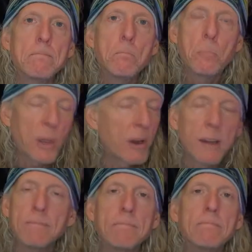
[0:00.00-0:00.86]

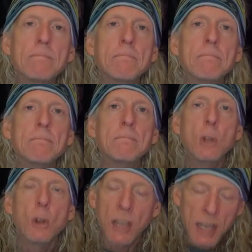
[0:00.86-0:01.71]
Period.
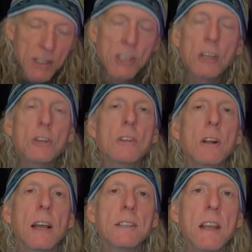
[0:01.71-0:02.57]
You're
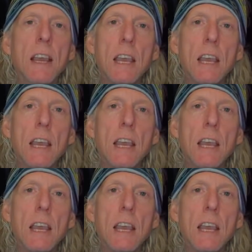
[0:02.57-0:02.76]
institutionalized.